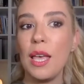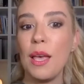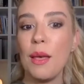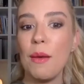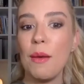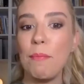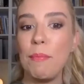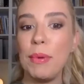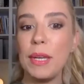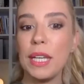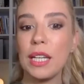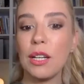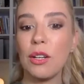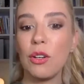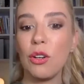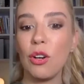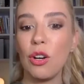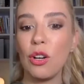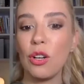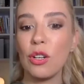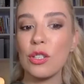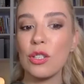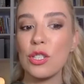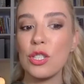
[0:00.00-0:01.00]

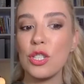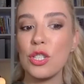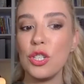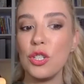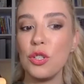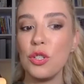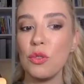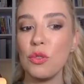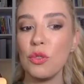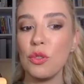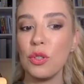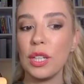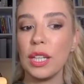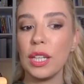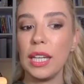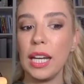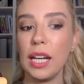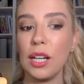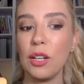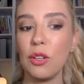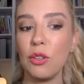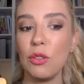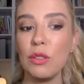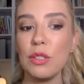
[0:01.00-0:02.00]
because you
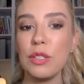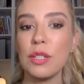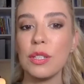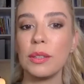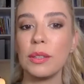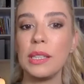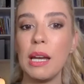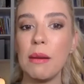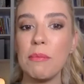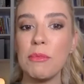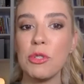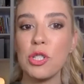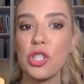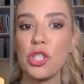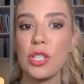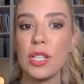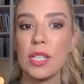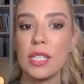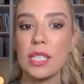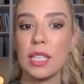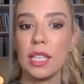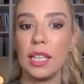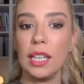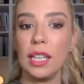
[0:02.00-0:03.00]
can also damage the
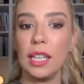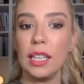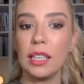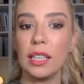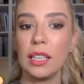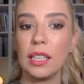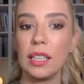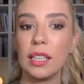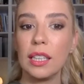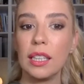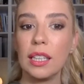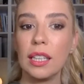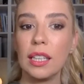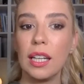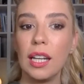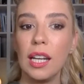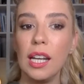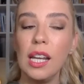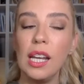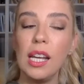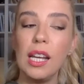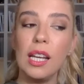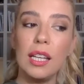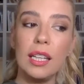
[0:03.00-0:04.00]
skin.
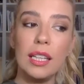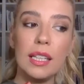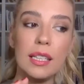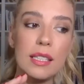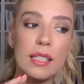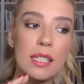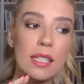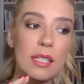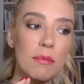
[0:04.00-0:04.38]
It's